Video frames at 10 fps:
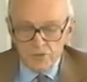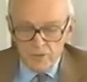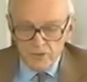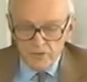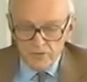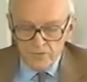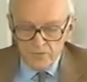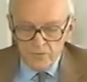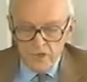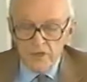director for
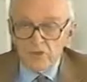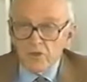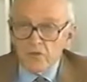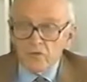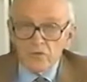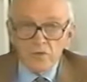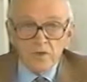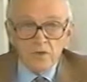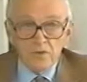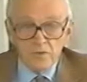the National
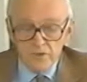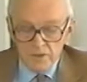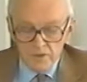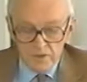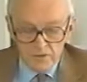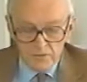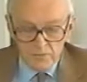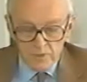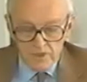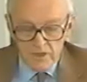Association of Educational
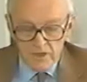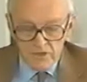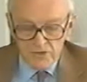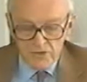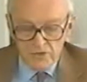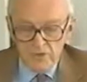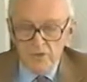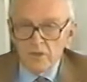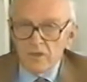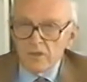Broadcasters.
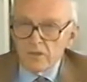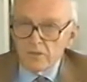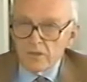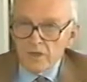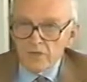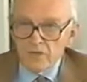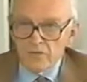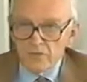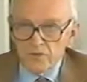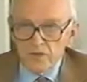In
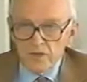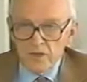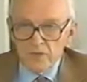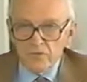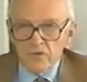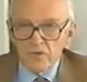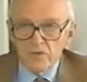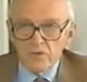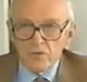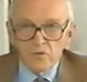1950, the
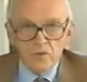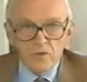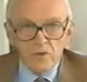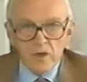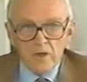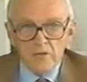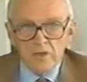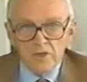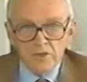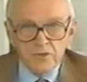FCC was holding
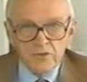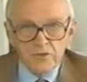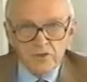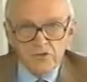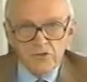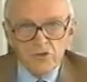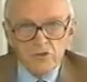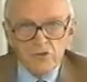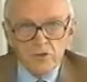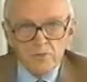allocation hearings to
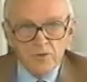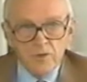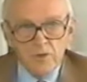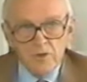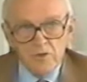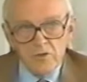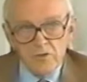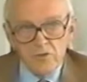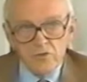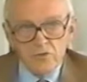determine the
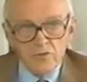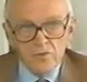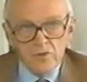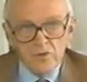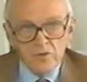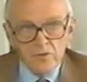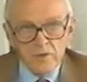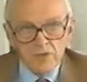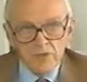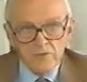use of the
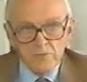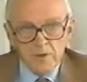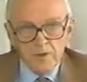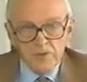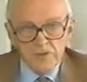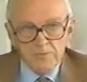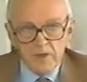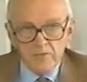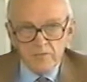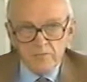UHF part of the
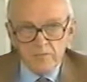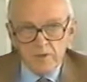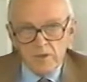spectrum.